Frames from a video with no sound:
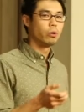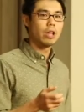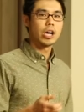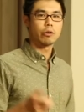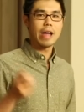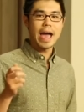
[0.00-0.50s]
no
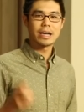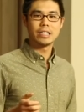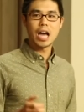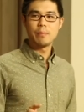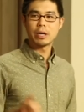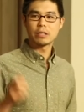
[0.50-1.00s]
longer
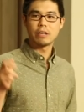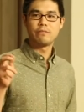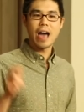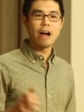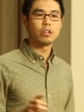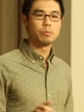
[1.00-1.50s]
economically
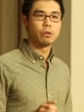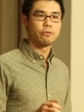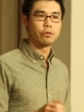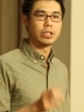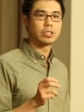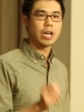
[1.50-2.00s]

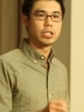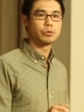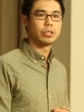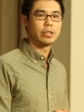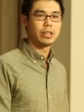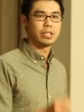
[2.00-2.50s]
valuable for this country,